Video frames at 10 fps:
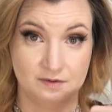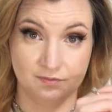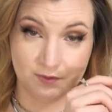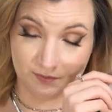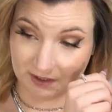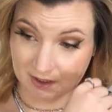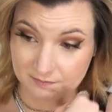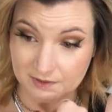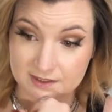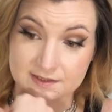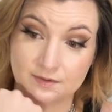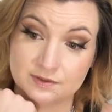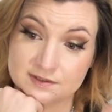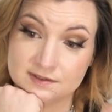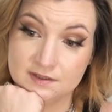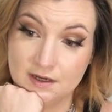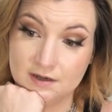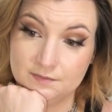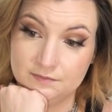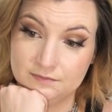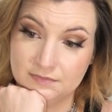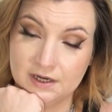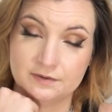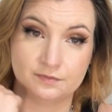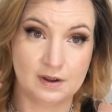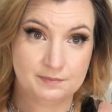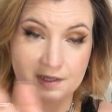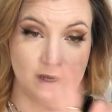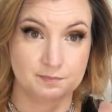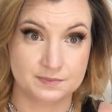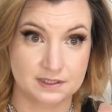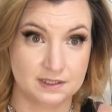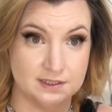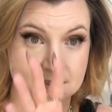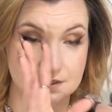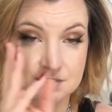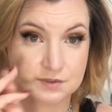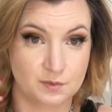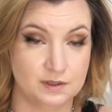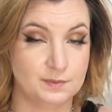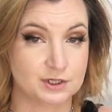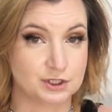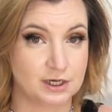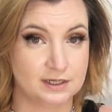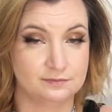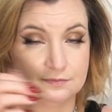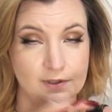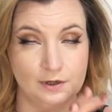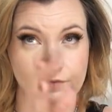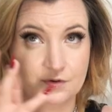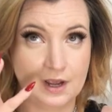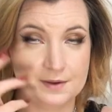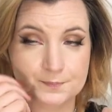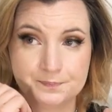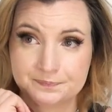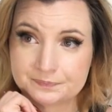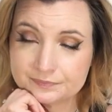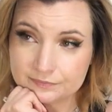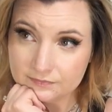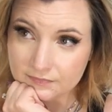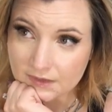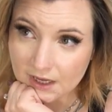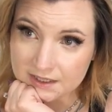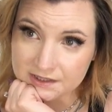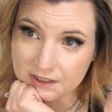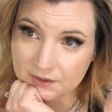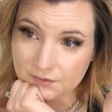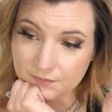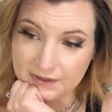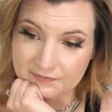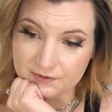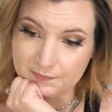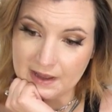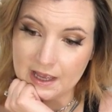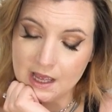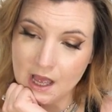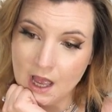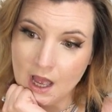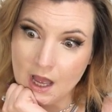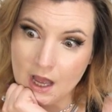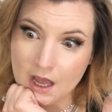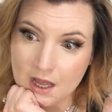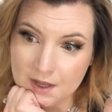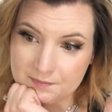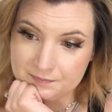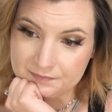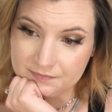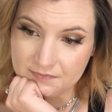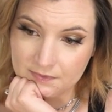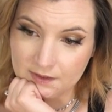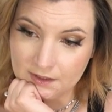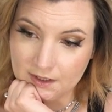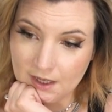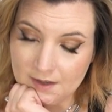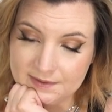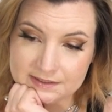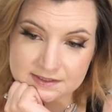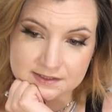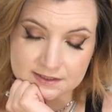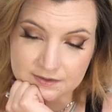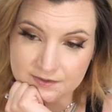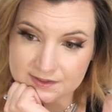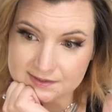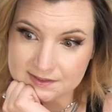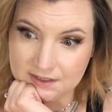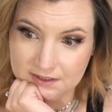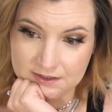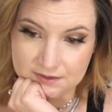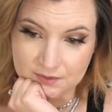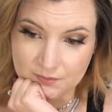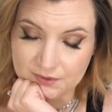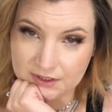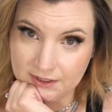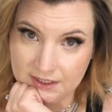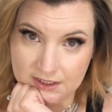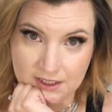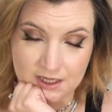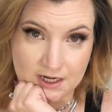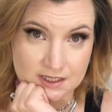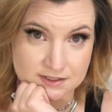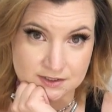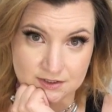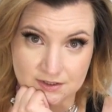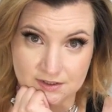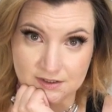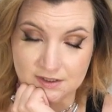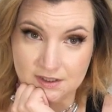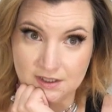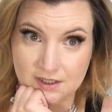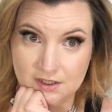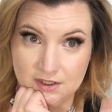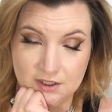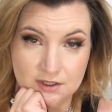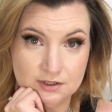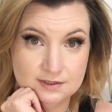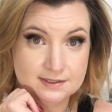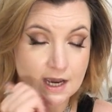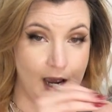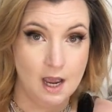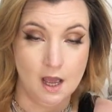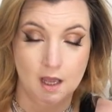over the weekend because I was um, kind of ramping up to this and I just wanted to make sure I didn't you know forget anything or whatever. But um, I mean, still the scene with Lee and Hester. Don,